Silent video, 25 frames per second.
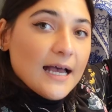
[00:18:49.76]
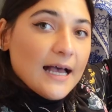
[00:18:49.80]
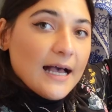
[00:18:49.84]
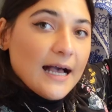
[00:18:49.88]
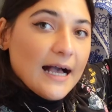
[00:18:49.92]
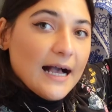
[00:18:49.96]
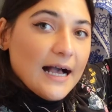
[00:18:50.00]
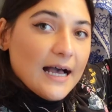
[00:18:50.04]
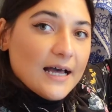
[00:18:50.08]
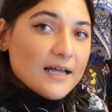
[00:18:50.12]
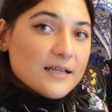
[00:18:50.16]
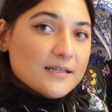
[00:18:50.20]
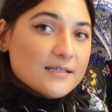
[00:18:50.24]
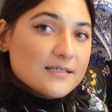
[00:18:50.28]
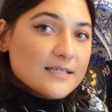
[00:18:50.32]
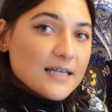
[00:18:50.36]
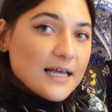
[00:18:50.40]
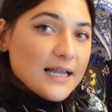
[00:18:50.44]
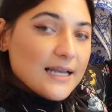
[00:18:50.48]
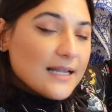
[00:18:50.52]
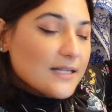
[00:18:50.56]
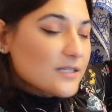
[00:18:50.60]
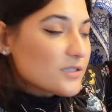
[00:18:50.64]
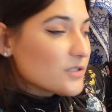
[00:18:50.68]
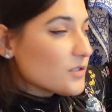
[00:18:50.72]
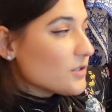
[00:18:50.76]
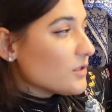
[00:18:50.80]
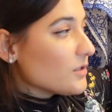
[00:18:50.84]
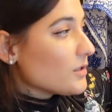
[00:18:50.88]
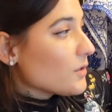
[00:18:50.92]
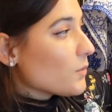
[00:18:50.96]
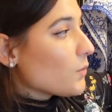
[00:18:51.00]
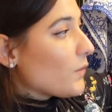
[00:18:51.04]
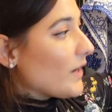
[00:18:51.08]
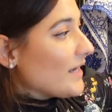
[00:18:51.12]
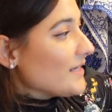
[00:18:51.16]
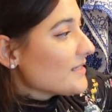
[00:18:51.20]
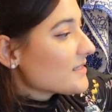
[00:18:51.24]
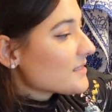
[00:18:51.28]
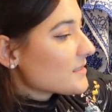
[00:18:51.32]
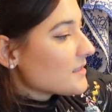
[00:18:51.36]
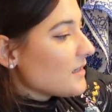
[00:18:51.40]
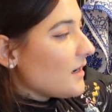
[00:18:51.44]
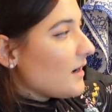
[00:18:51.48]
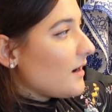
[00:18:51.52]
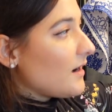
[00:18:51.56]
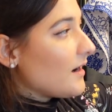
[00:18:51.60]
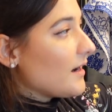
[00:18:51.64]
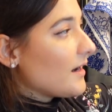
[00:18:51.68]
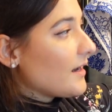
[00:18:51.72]
and a little waist
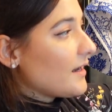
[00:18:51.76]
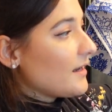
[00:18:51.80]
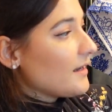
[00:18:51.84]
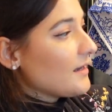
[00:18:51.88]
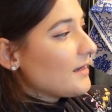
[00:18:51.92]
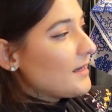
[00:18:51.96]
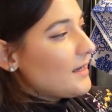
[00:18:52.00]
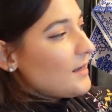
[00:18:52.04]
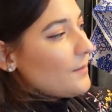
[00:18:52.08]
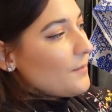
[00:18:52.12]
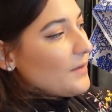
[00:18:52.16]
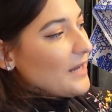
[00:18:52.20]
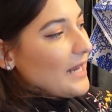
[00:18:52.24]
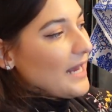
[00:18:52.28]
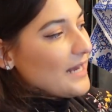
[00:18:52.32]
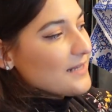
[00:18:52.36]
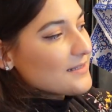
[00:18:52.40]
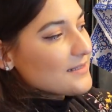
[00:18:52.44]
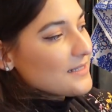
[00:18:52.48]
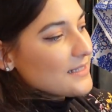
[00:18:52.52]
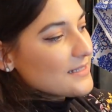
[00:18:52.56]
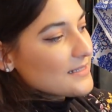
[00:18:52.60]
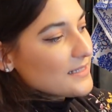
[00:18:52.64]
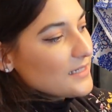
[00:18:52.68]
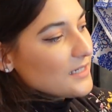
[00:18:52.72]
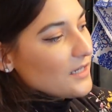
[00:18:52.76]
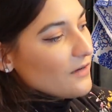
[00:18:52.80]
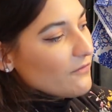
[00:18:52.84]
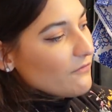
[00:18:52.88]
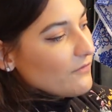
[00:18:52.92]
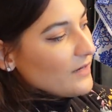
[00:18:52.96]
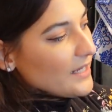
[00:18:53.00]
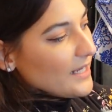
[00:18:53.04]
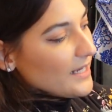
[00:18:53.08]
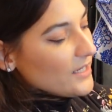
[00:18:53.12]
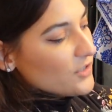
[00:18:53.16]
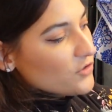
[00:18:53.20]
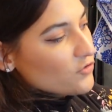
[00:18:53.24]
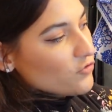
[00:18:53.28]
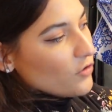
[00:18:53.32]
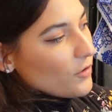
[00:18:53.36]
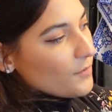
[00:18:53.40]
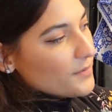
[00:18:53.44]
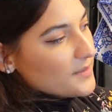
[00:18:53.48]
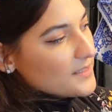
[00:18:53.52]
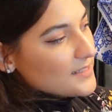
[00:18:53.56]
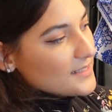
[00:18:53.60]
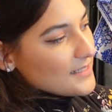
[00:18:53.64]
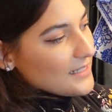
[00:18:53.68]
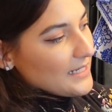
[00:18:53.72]
tie, but it has these lovely dropped
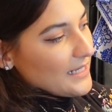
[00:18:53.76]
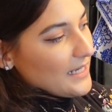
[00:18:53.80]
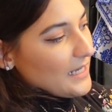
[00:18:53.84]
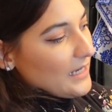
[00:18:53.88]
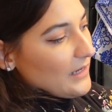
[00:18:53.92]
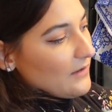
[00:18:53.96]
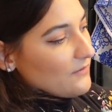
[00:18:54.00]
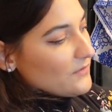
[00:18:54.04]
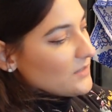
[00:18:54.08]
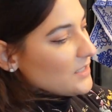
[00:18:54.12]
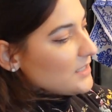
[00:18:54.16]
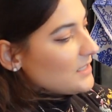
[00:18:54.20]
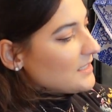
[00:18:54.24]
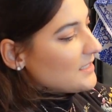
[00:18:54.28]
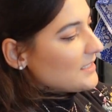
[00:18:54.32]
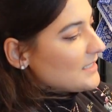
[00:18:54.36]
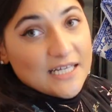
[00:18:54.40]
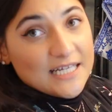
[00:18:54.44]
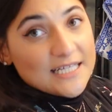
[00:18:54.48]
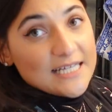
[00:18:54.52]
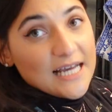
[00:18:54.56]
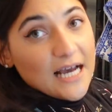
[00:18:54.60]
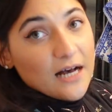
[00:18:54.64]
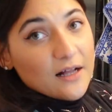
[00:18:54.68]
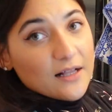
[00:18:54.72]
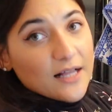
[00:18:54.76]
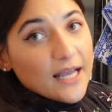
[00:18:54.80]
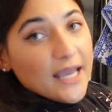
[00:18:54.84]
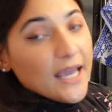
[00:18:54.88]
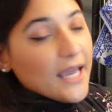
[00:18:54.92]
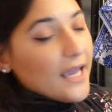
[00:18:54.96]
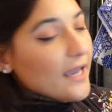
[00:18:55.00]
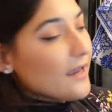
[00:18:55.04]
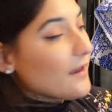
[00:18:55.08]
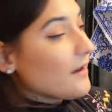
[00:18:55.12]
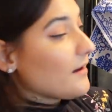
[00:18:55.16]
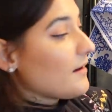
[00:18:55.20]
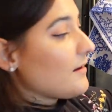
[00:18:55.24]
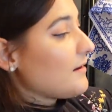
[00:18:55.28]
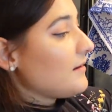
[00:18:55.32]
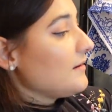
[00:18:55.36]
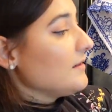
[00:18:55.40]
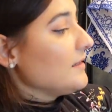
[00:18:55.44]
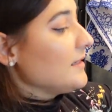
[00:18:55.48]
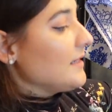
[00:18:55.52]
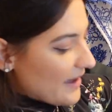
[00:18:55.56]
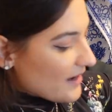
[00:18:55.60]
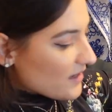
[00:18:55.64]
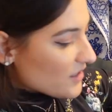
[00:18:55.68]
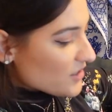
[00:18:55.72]
sleeved detail here,
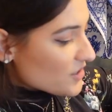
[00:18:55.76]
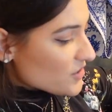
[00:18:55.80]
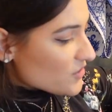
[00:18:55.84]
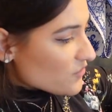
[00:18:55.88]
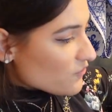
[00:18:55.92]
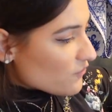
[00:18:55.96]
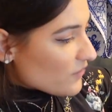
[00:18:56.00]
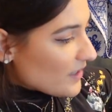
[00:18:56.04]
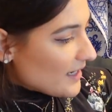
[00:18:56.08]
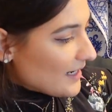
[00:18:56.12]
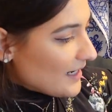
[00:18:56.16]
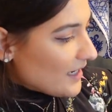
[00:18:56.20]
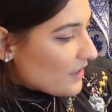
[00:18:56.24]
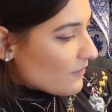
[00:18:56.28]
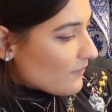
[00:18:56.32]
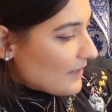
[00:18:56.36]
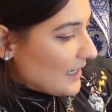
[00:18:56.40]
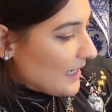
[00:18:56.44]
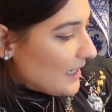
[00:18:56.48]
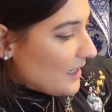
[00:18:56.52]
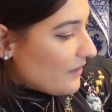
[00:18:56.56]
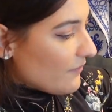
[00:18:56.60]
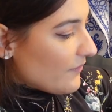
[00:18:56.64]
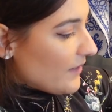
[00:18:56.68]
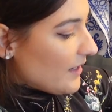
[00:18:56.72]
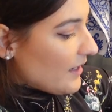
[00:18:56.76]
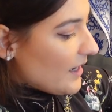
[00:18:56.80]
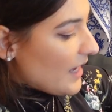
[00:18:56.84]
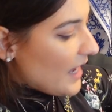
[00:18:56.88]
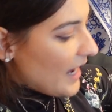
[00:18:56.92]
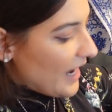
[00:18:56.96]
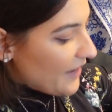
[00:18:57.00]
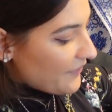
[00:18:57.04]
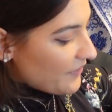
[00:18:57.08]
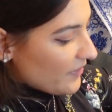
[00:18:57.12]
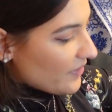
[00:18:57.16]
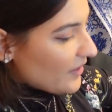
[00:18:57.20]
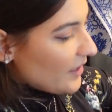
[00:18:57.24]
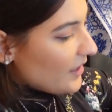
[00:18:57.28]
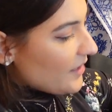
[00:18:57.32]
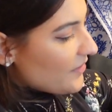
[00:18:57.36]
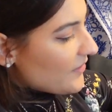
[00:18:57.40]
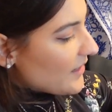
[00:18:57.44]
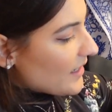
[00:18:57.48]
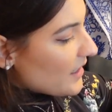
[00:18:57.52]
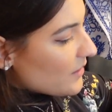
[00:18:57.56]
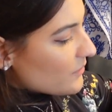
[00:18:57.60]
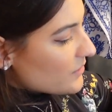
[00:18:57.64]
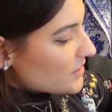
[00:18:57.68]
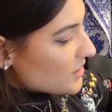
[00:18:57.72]
and I just really love it. I think the only thing
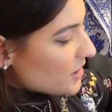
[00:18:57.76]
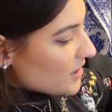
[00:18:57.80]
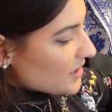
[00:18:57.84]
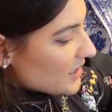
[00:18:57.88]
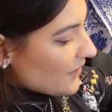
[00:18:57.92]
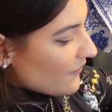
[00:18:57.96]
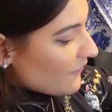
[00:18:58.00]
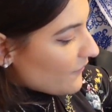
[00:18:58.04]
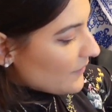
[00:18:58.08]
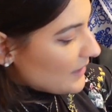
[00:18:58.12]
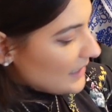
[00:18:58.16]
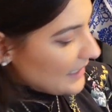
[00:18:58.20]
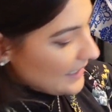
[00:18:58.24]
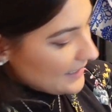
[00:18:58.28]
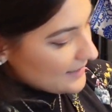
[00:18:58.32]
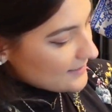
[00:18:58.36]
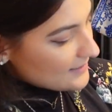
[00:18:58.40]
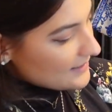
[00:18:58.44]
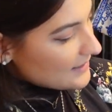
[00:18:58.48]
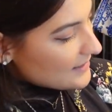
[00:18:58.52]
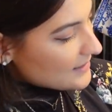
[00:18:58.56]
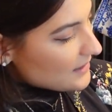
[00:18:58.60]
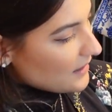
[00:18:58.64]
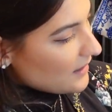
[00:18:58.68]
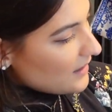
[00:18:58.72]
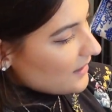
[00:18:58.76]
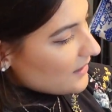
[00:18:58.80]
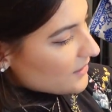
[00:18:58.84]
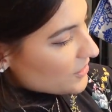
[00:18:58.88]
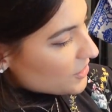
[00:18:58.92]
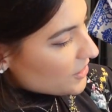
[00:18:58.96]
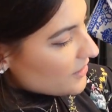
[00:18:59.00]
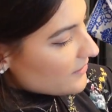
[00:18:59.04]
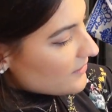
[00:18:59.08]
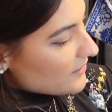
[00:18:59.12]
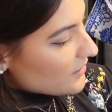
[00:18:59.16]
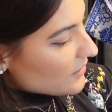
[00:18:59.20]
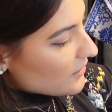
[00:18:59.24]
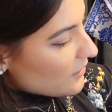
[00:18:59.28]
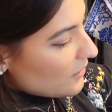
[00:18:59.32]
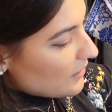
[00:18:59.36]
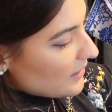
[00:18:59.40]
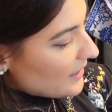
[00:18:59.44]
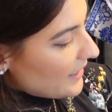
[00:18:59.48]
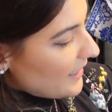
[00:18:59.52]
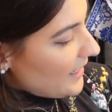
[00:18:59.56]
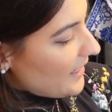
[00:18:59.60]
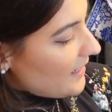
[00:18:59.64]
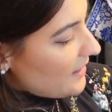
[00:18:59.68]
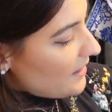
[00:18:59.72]
I would do differently is this arch in the collar
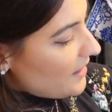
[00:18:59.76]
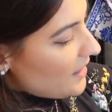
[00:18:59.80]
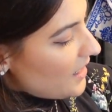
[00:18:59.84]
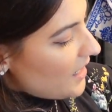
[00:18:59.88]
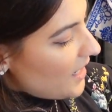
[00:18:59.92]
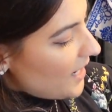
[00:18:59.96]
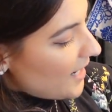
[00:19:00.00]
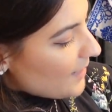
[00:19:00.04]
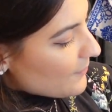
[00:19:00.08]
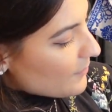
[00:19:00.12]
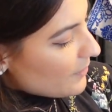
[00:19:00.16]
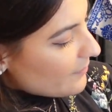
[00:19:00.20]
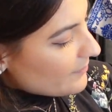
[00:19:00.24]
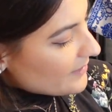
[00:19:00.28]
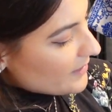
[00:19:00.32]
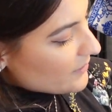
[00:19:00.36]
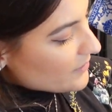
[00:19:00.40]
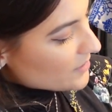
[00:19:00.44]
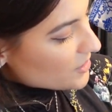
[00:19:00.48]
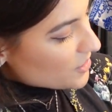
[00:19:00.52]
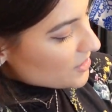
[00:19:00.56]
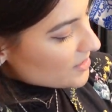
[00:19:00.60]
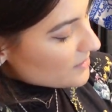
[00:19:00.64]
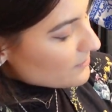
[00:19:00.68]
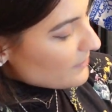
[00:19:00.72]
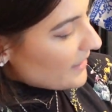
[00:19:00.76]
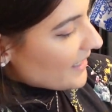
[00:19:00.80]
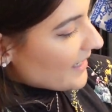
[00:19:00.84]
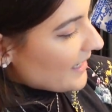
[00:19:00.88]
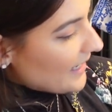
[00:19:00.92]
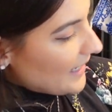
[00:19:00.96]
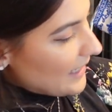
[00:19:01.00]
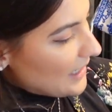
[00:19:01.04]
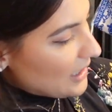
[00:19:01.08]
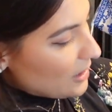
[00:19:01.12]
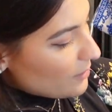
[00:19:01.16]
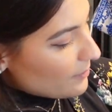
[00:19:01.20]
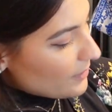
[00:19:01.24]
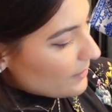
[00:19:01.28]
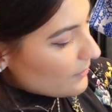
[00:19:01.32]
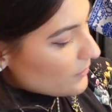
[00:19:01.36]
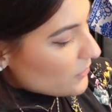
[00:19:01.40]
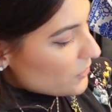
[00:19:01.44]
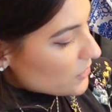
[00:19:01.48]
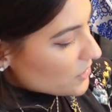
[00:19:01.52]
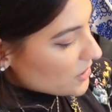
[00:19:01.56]
here. I probably would just make it a little bit more